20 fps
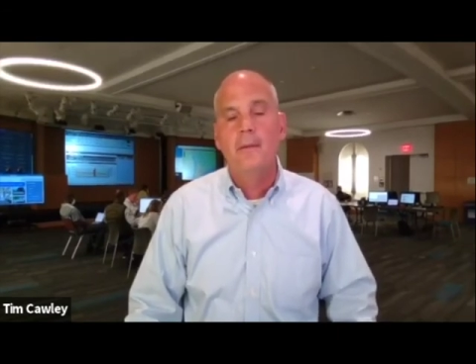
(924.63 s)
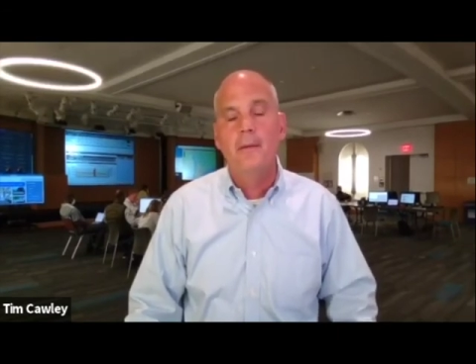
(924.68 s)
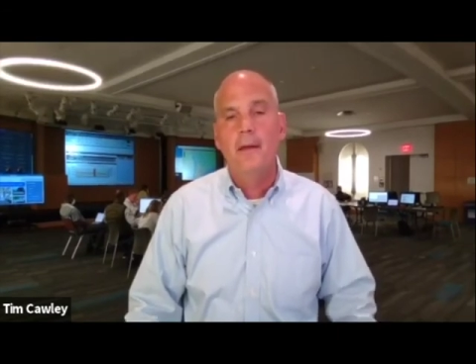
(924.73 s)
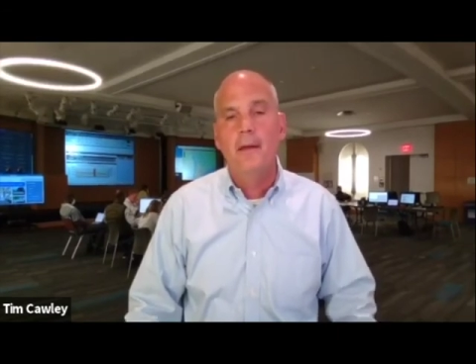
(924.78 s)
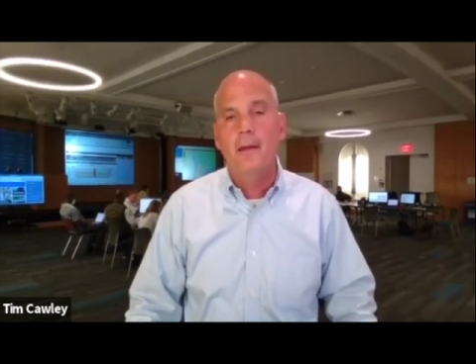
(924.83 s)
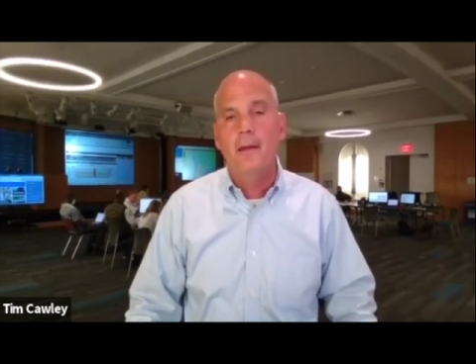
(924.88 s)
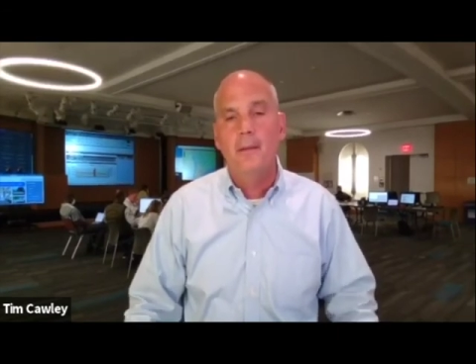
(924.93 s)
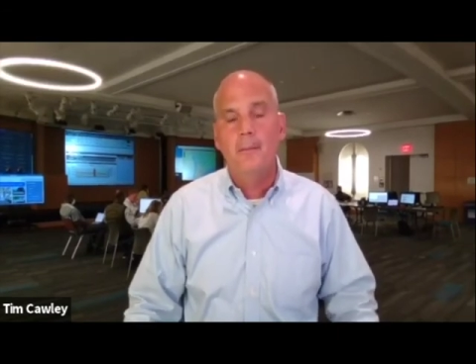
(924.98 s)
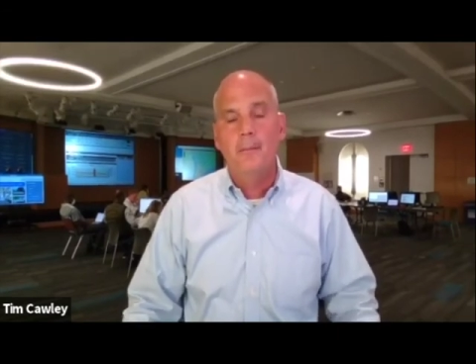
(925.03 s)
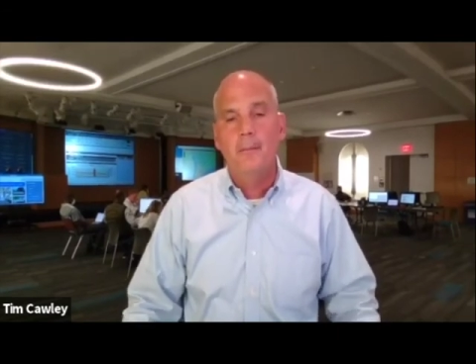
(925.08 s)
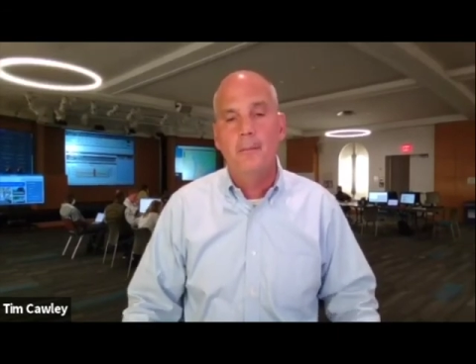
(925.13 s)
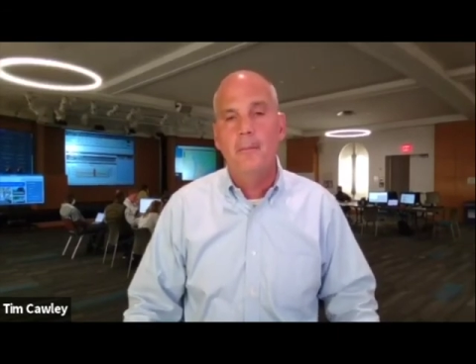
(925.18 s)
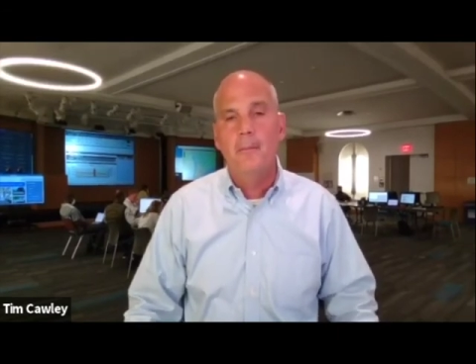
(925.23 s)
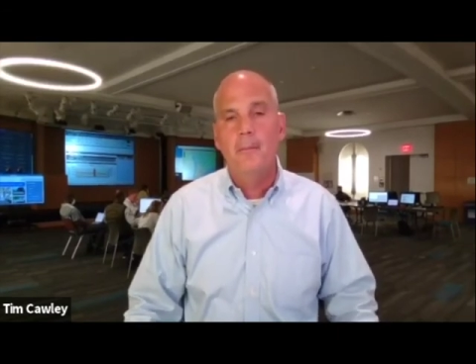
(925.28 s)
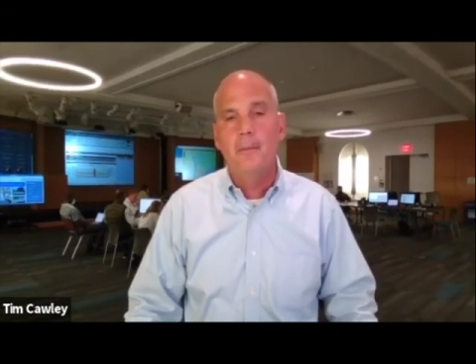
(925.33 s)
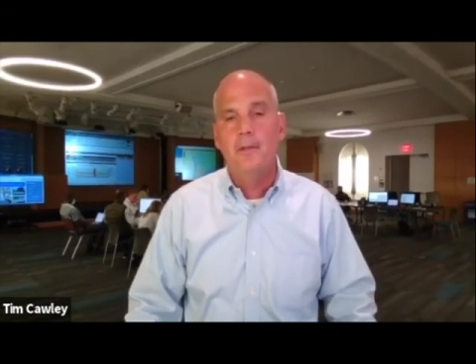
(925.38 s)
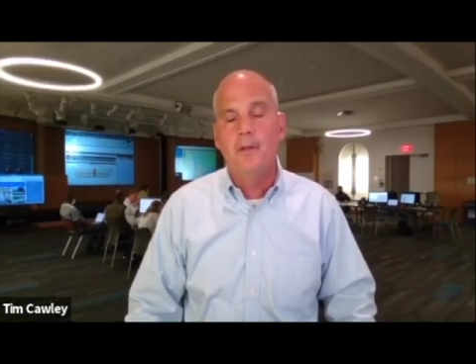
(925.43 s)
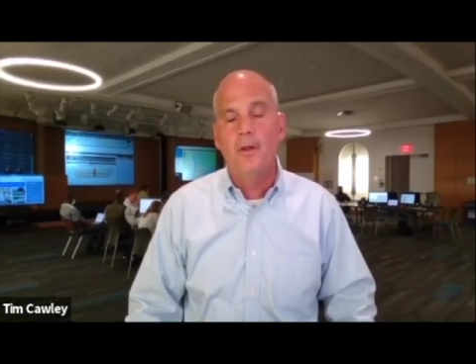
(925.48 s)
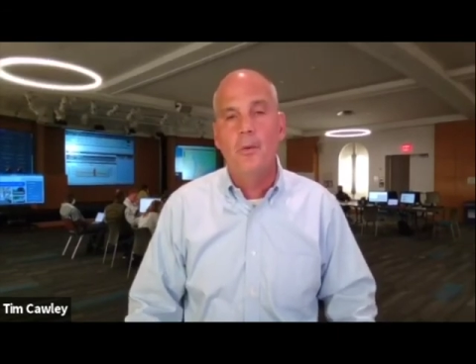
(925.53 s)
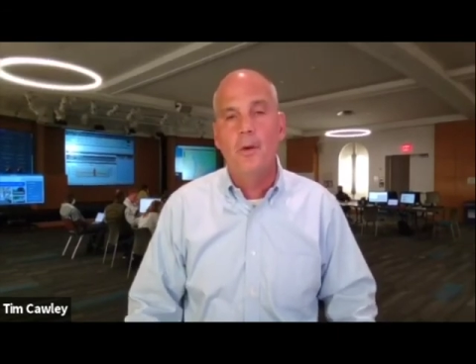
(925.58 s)

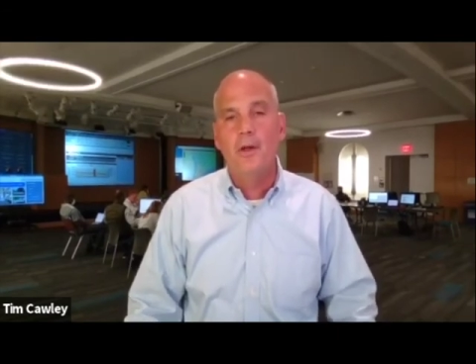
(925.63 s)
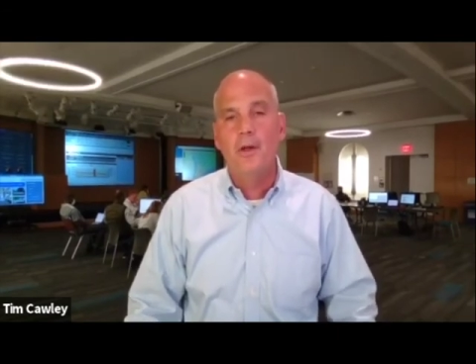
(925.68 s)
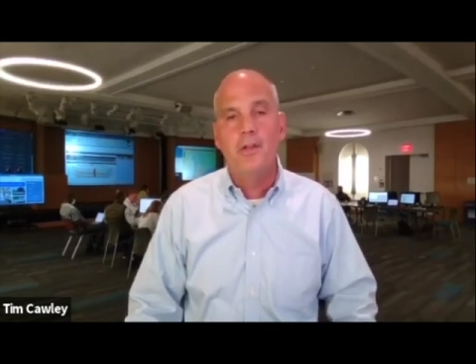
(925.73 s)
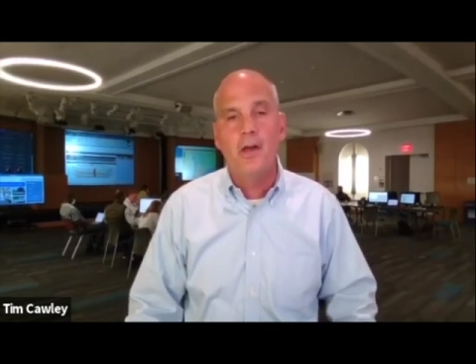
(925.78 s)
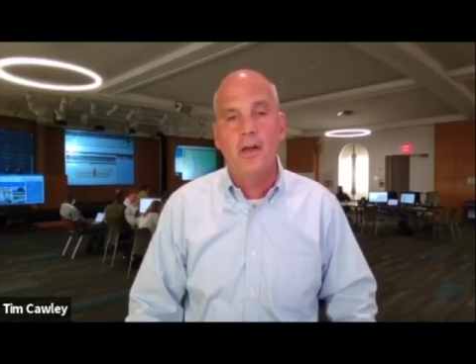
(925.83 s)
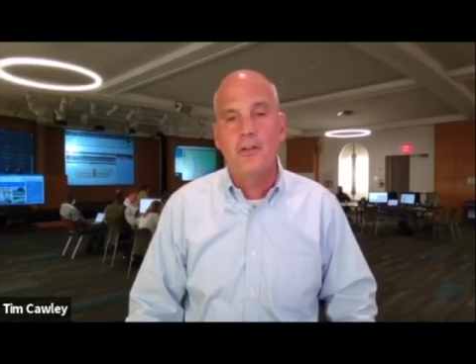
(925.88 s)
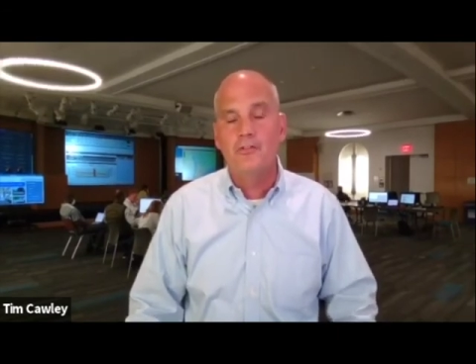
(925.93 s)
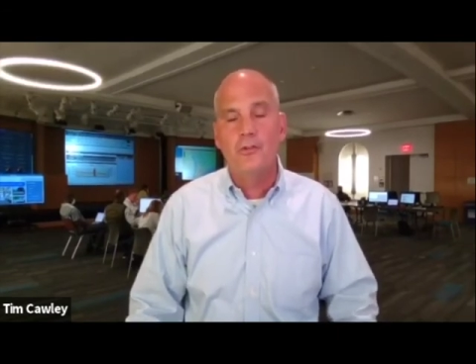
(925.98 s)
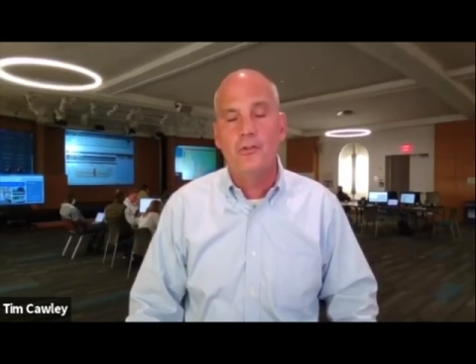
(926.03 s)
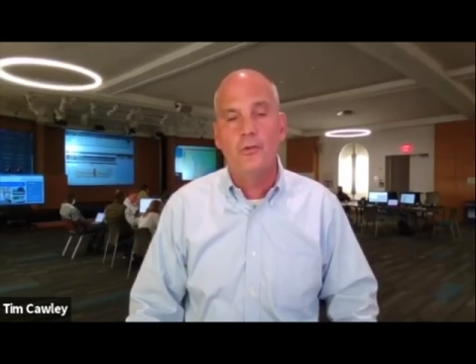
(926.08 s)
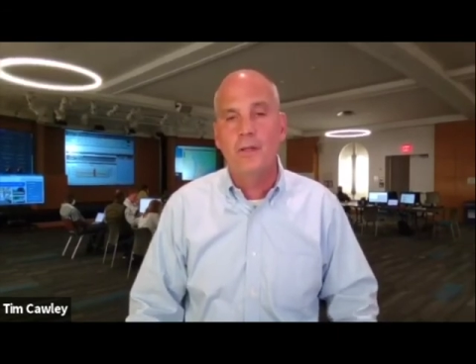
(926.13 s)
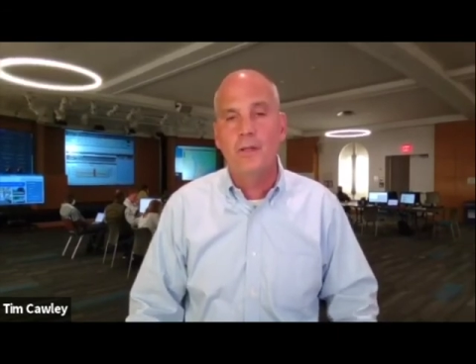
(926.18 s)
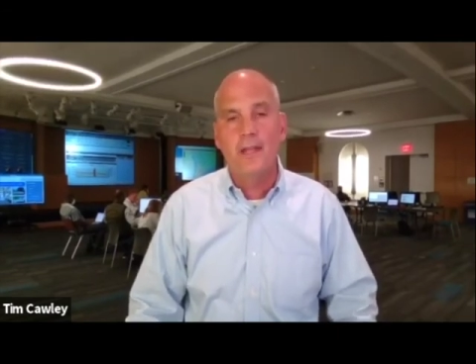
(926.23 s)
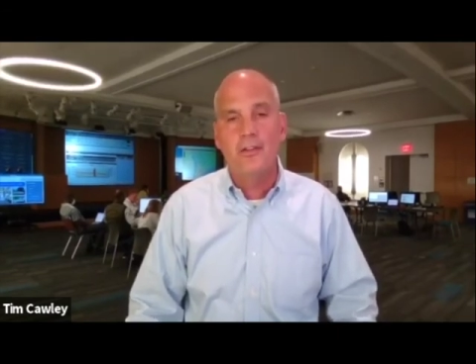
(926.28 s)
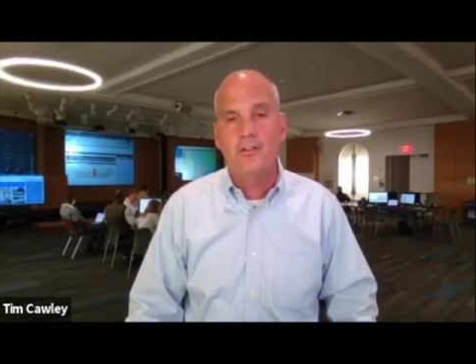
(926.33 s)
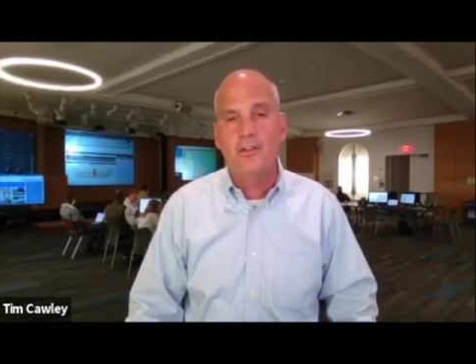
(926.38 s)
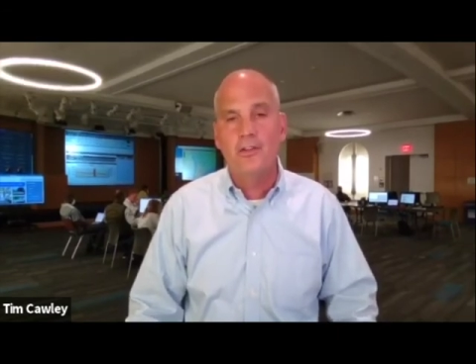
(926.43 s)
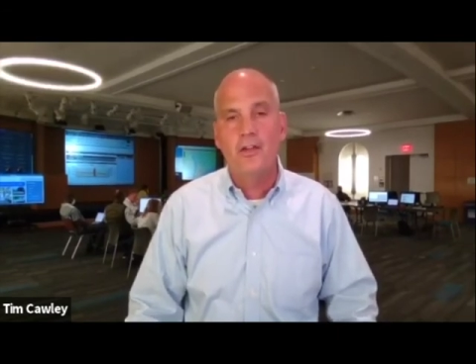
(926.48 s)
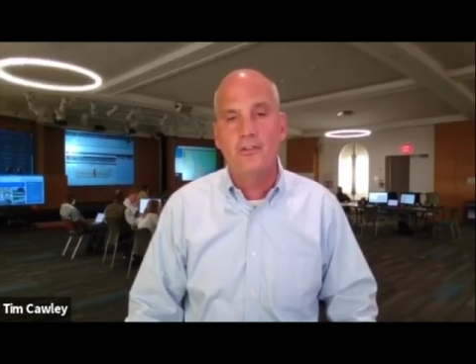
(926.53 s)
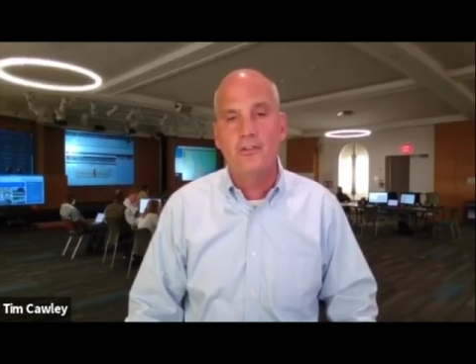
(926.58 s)
a dozen or
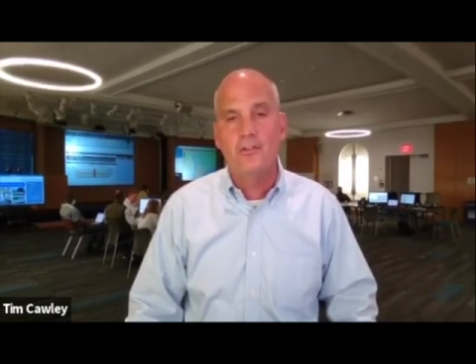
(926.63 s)
less.